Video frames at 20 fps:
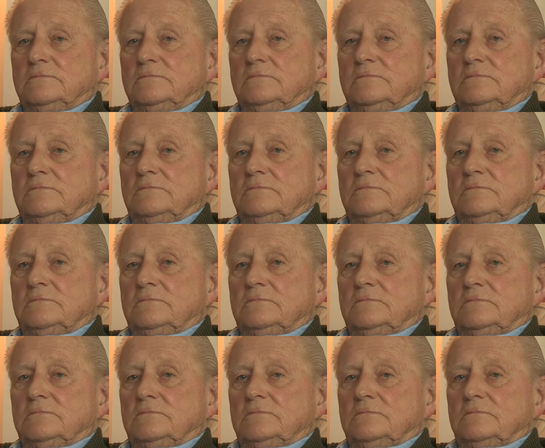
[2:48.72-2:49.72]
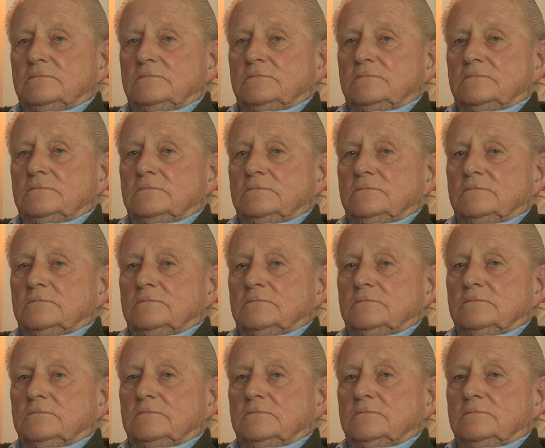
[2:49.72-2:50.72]
If there's more than one child,
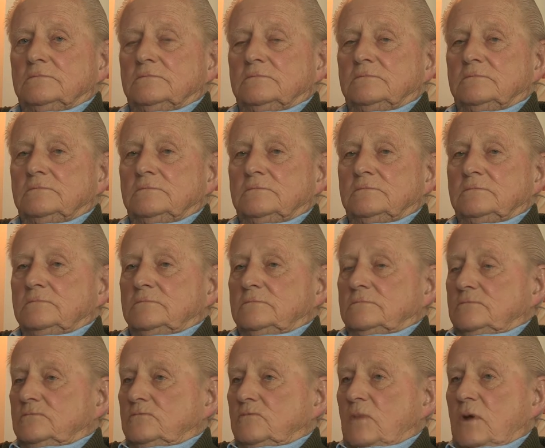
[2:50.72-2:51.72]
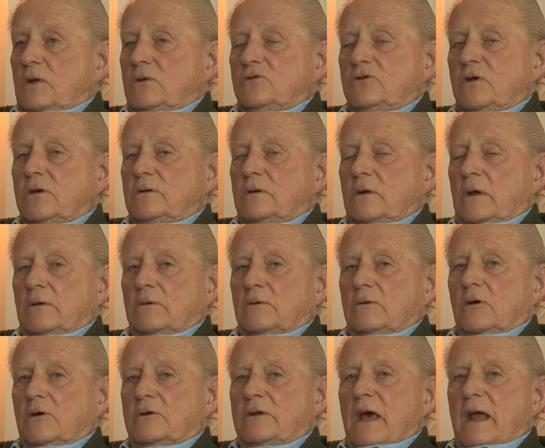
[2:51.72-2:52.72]
what happens then? She could, a
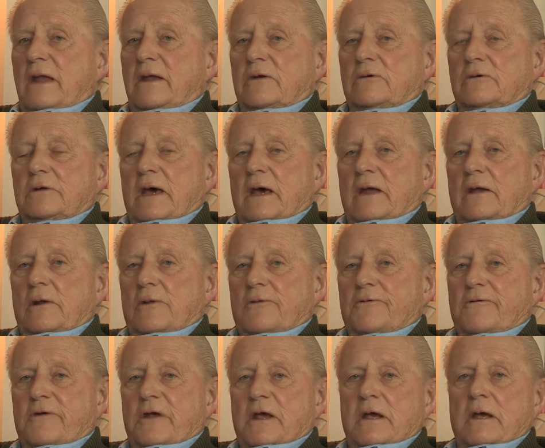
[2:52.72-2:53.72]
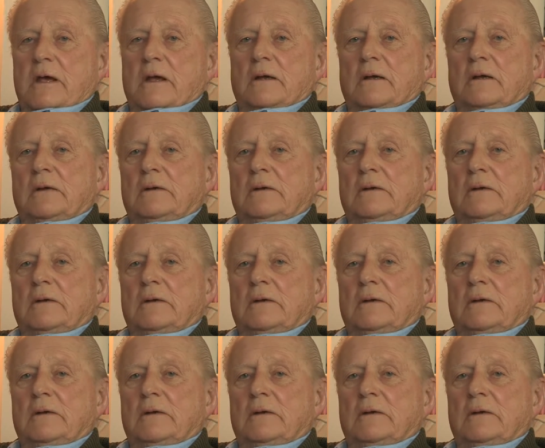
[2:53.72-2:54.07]
good nanny could handle three.